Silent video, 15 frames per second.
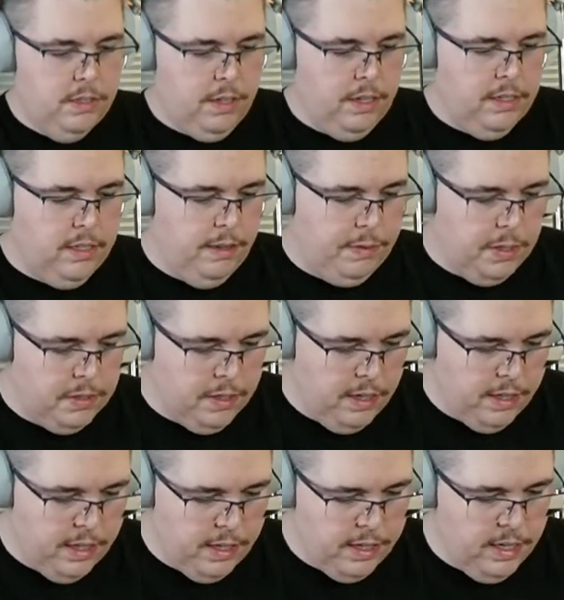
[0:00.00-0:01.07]
Trying to see if there's
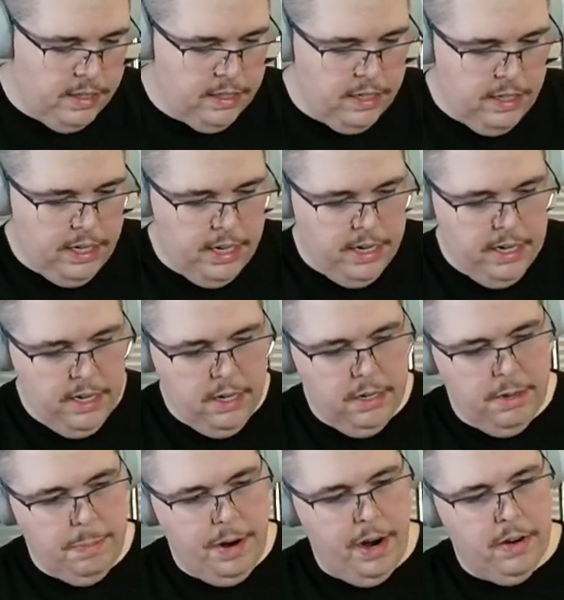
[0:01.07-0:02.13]
anything else in here.
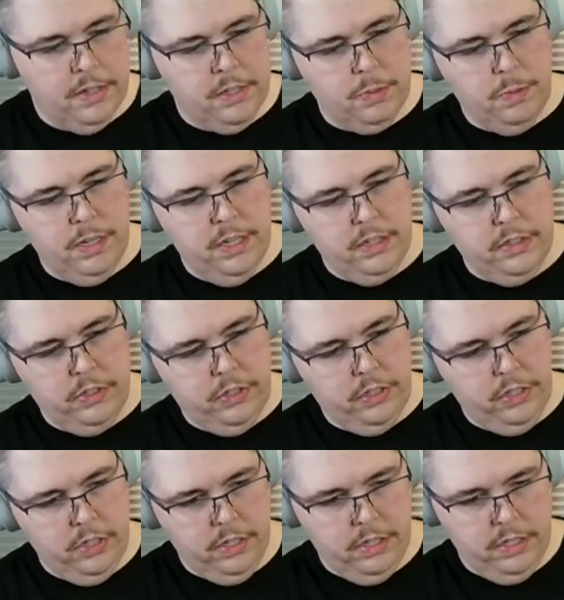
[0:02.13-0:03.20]
The power switch.